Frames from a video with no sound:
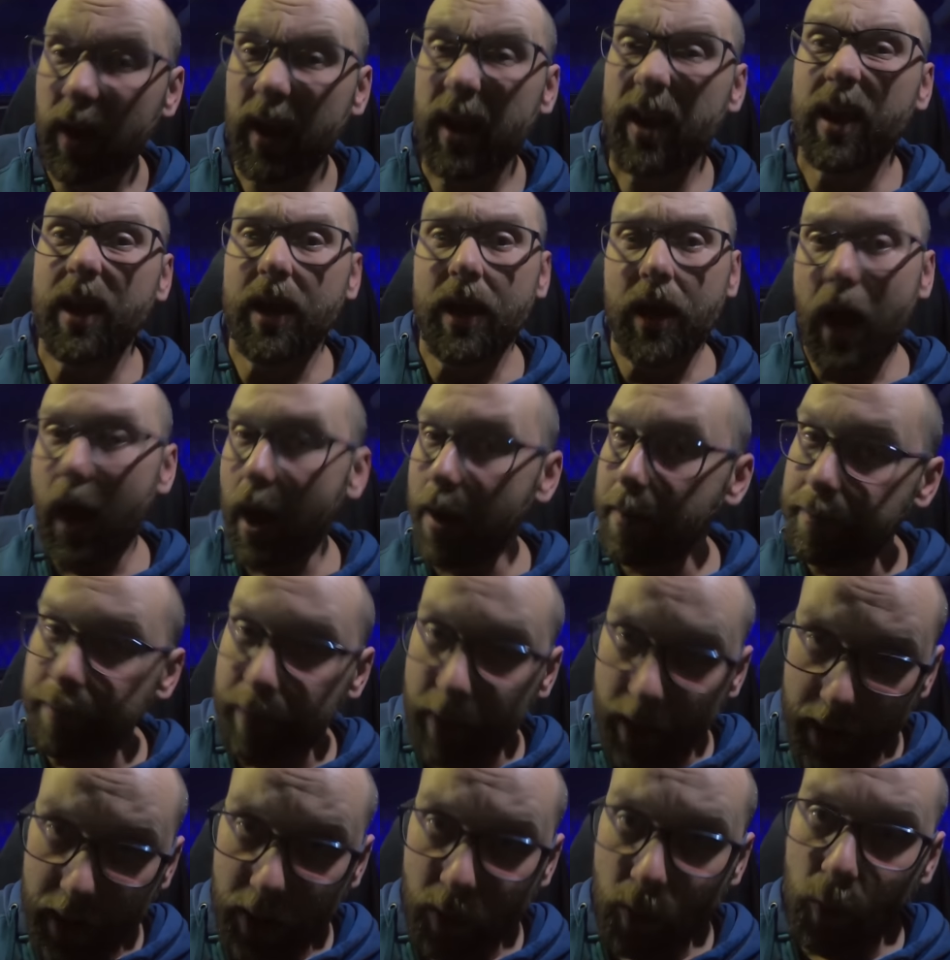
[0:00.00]
it. I
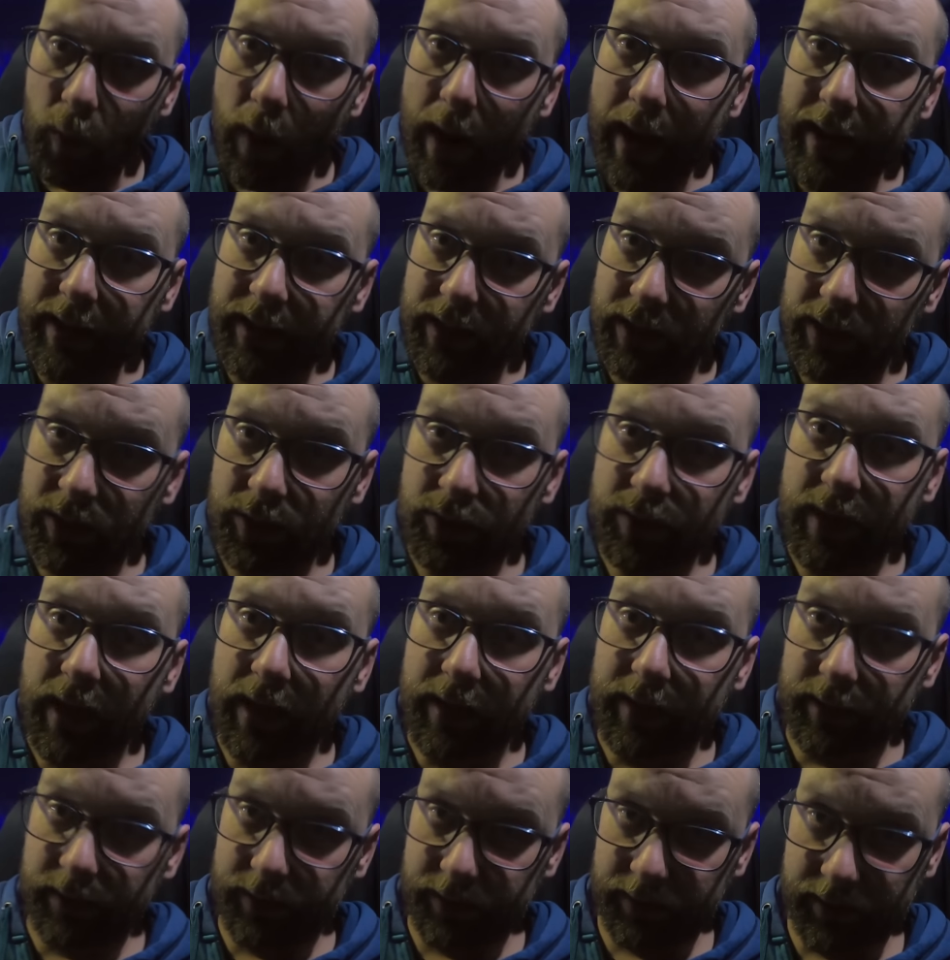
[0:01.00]
might wait to do
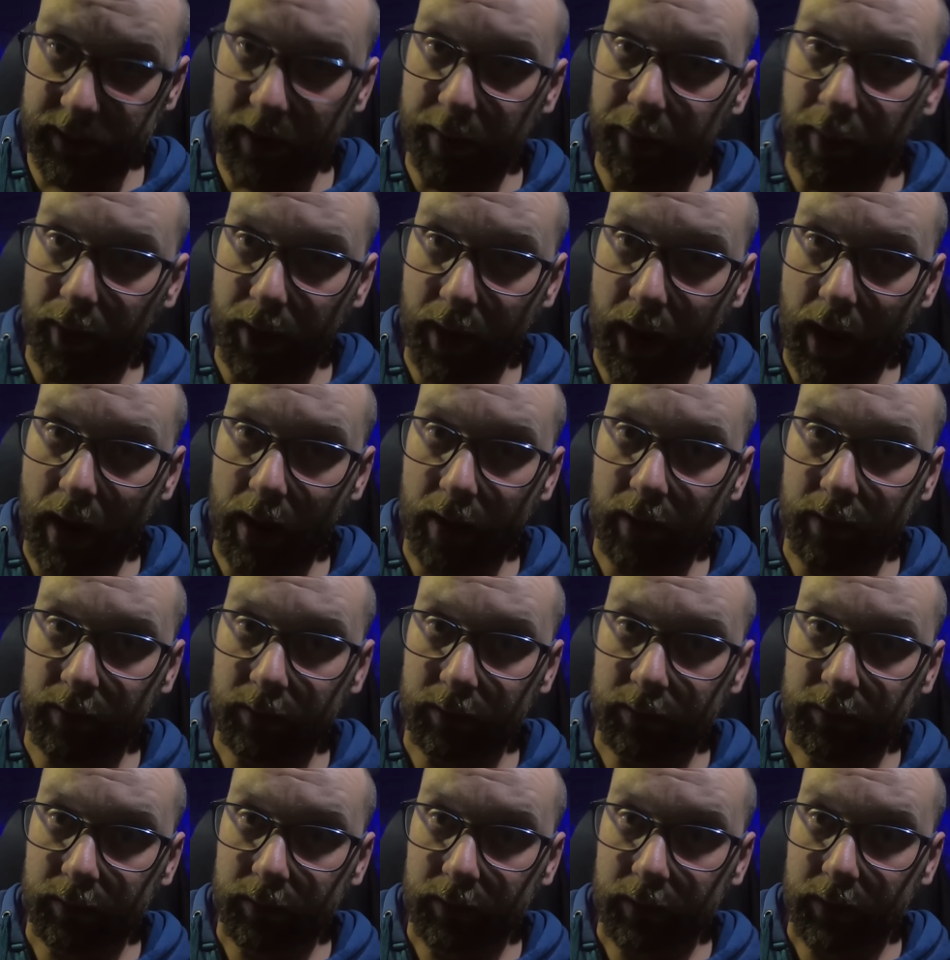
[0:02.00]
that till summer now.
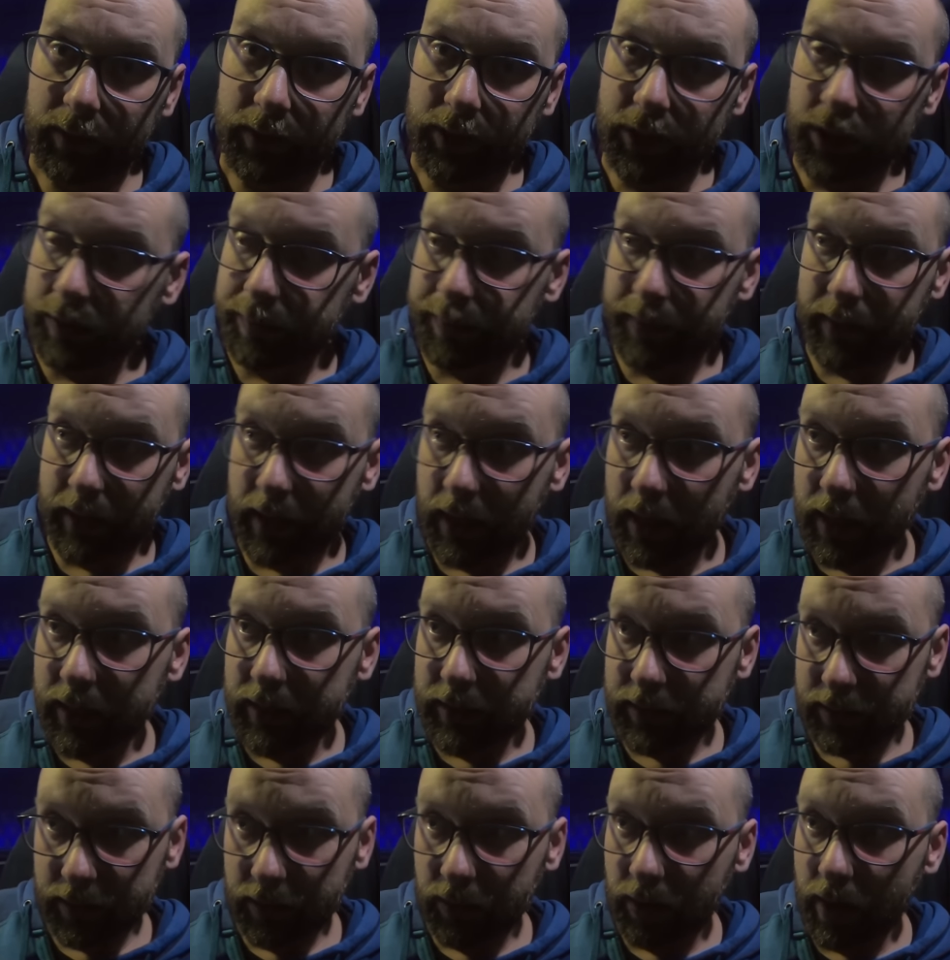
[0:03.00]
Just
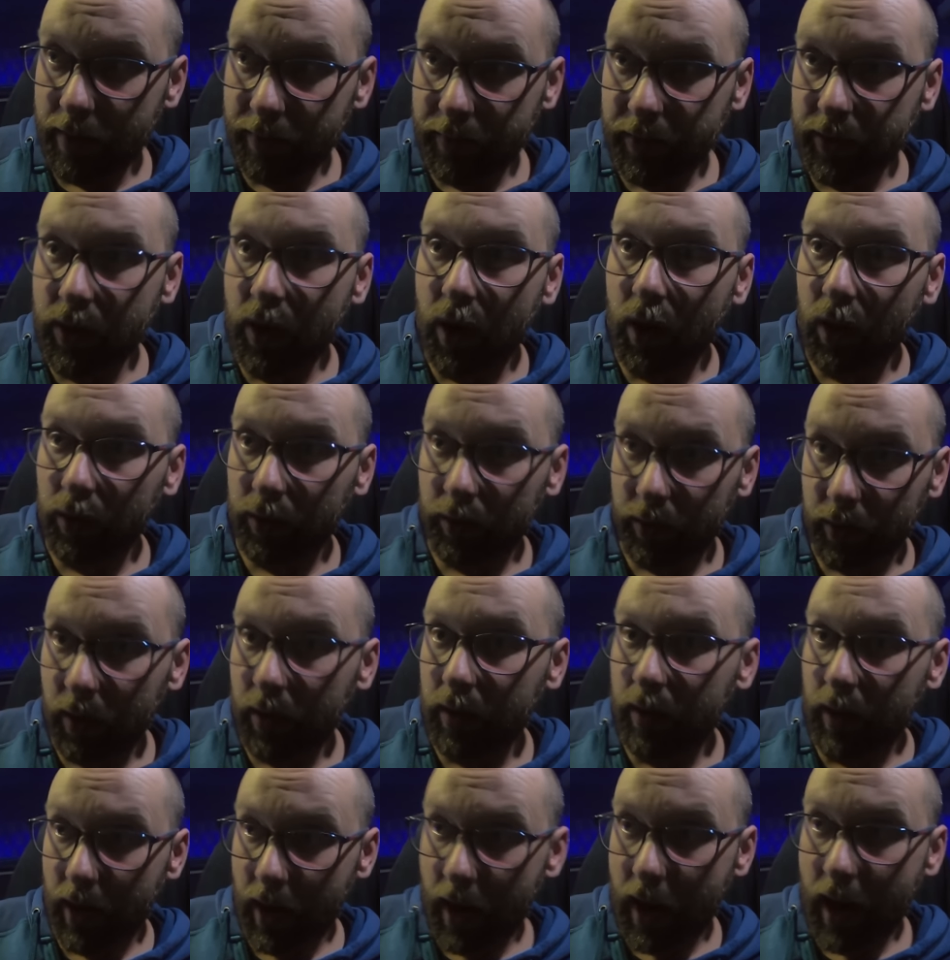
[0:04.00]
because, you know, every
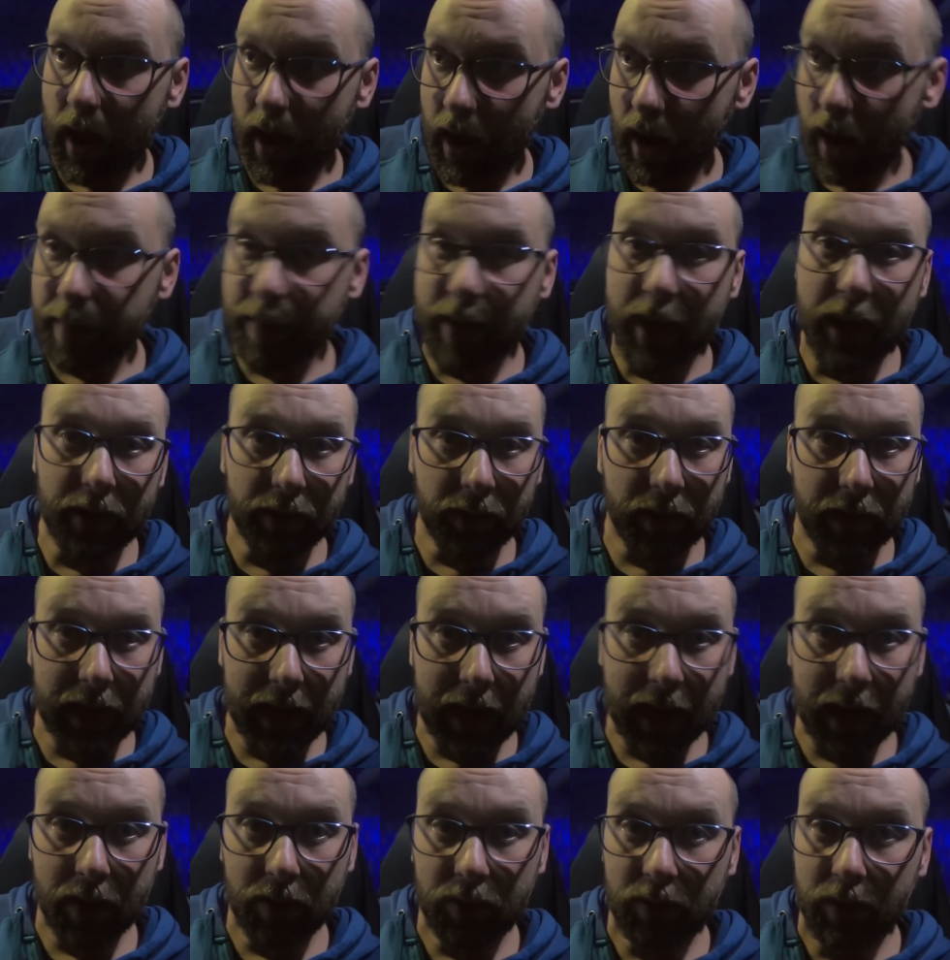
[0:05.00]
dollar I make right
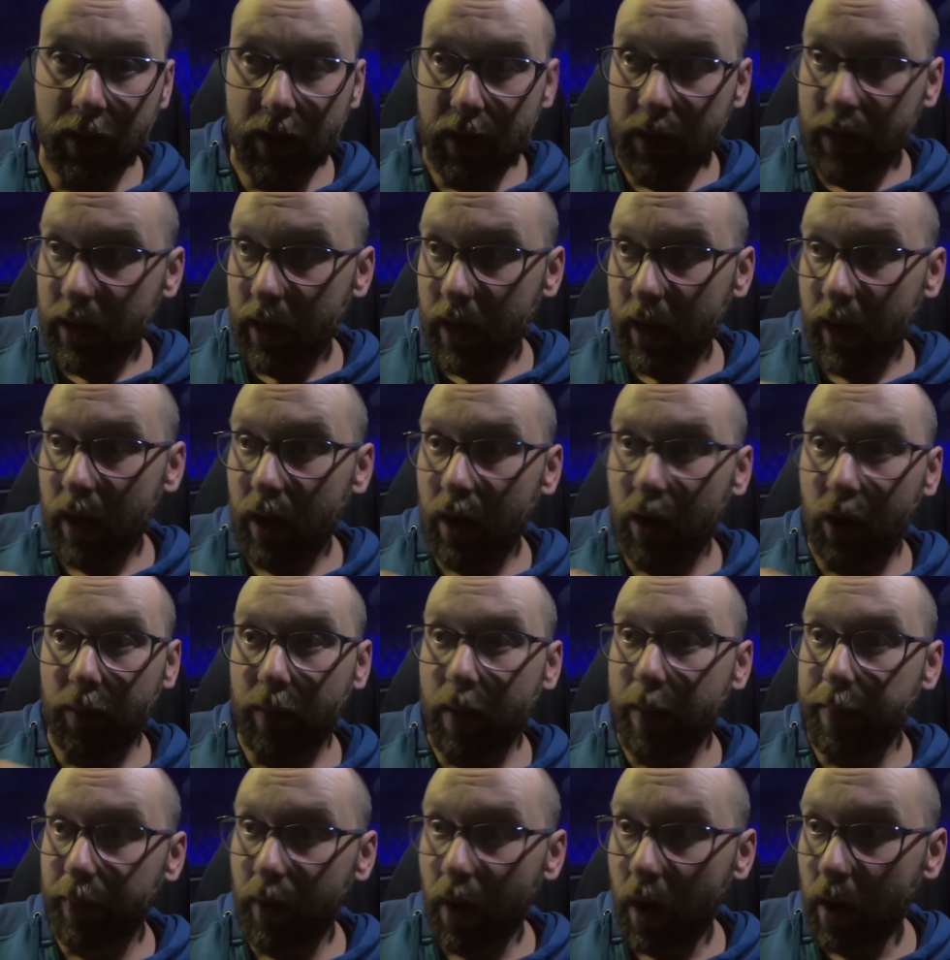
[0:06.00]
now, all
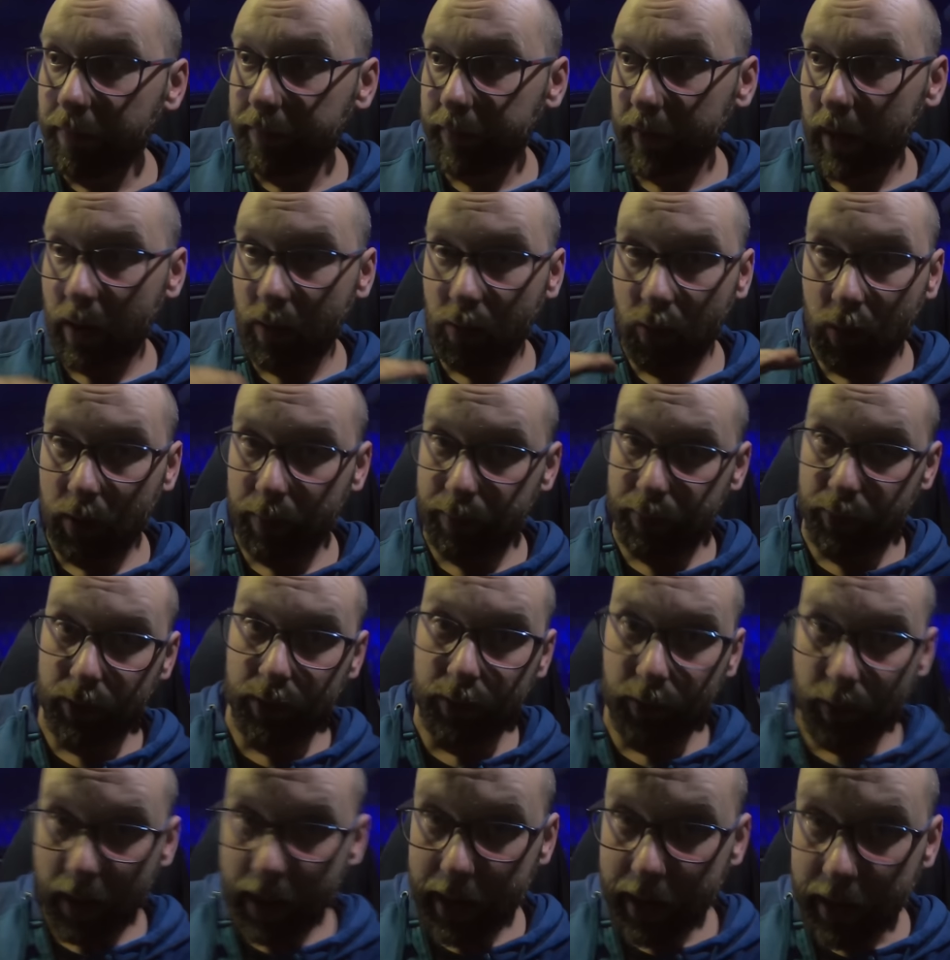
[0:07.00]
my profit I want to put
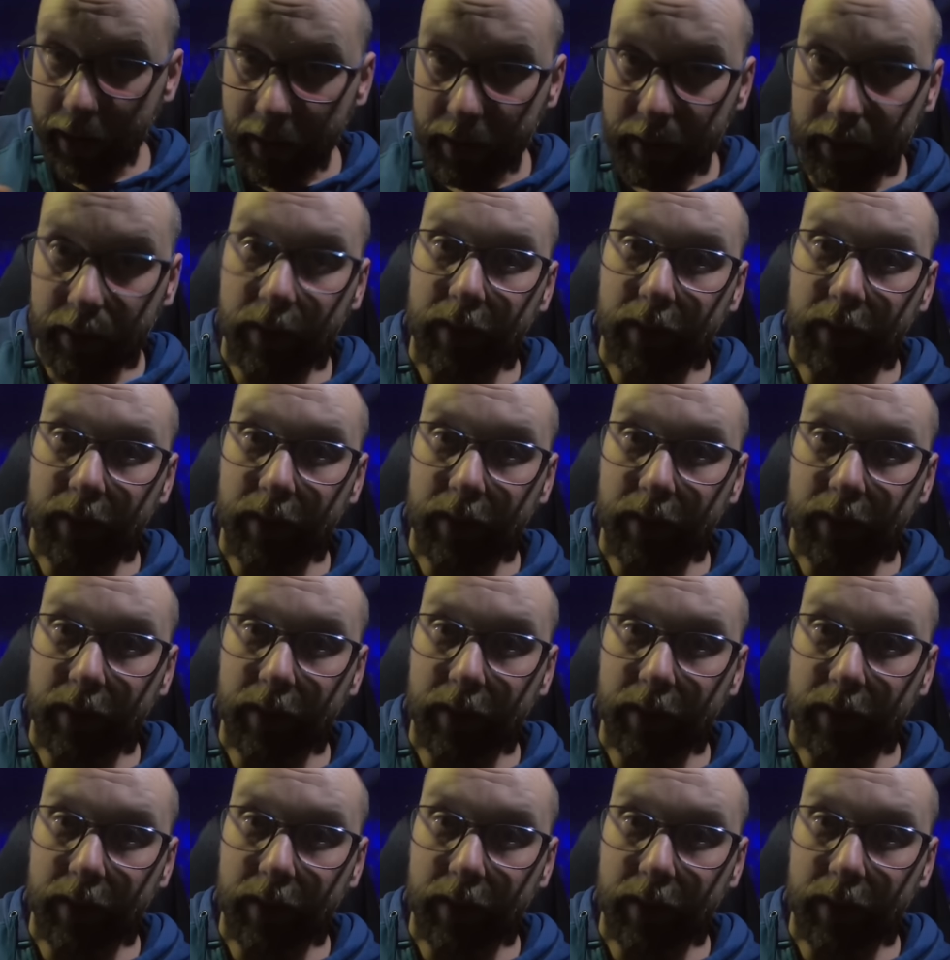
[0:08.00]
away.